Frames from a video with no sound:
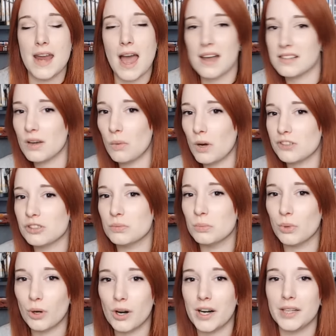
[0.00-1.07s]
as I watched
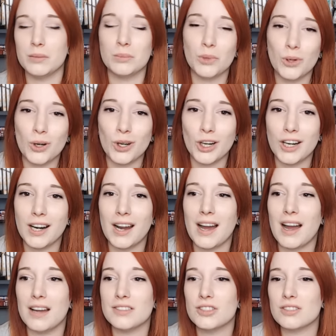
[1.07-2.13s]
more and more,
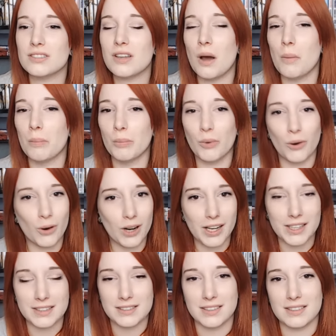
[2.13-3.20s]
I just got more
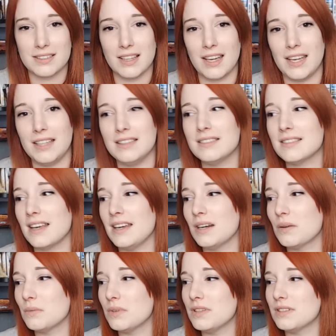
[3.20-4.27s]
entertained and
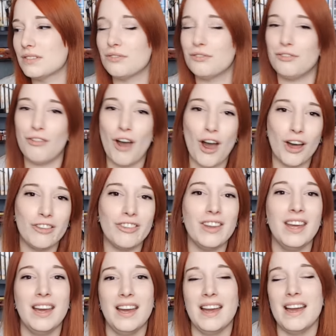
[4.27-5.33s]
it was
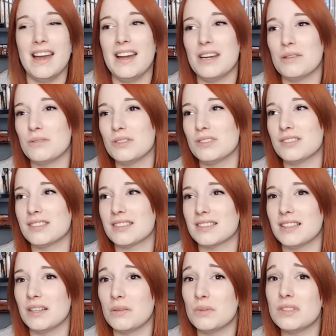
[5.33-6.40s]
fun and it was
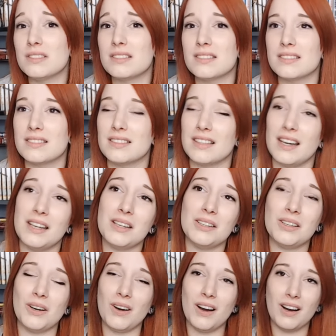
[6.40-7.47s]

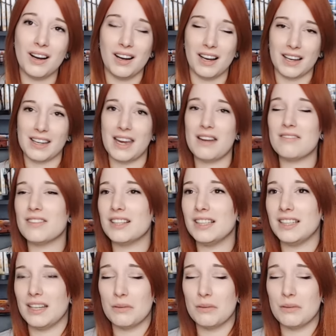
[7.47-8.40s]
really